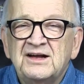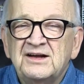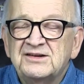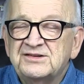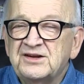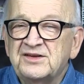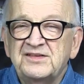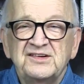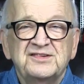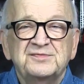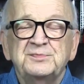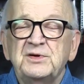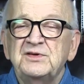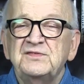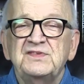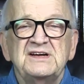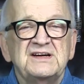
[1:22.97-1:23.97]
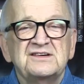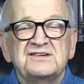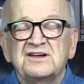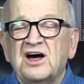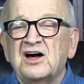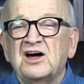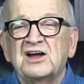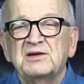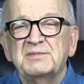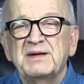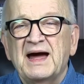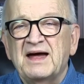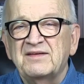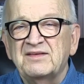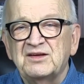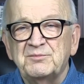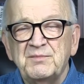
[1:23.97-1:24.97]
So this movie is all
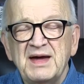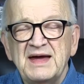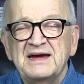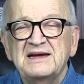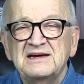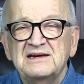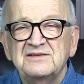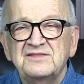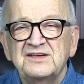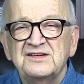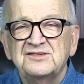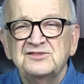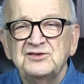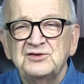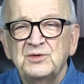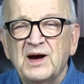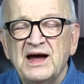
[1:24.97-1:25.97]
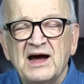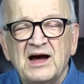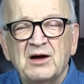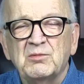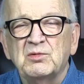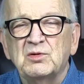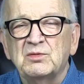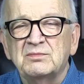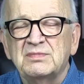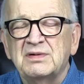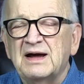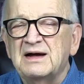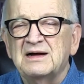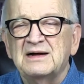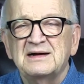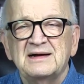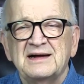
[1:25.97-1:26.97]
about the making of this new album,
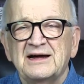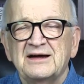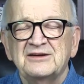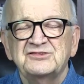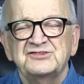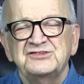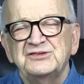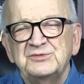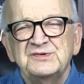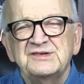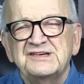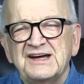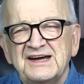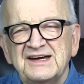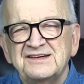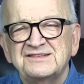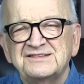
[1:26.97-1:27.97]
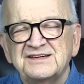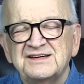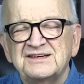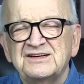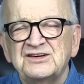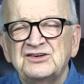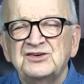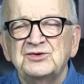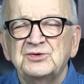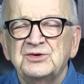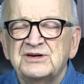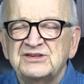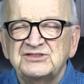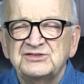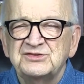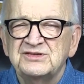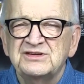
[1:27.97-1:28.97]
how she was hesitant to do
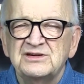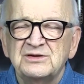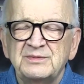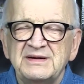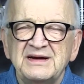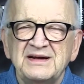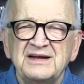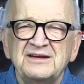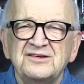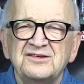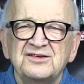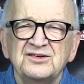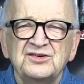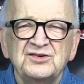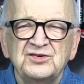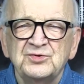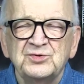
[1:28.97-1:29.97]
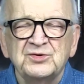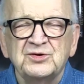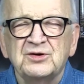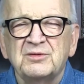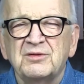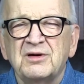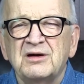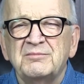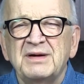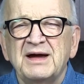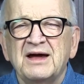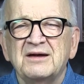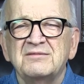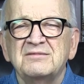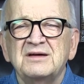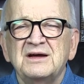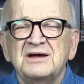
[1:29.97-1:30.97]
it. She was a little bit insecure
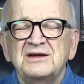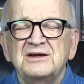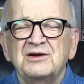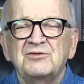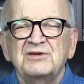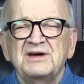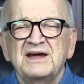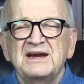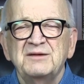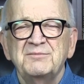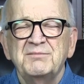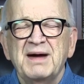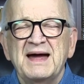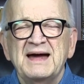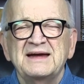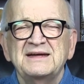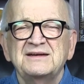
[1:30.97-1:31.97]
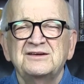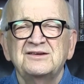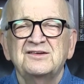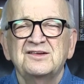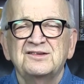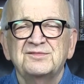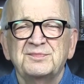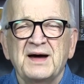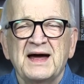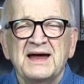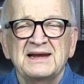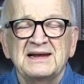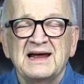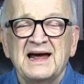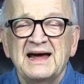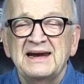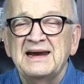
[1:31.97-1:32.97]
about, you know, getting back into the
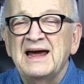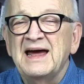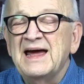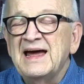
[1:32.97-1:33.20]
spotlight.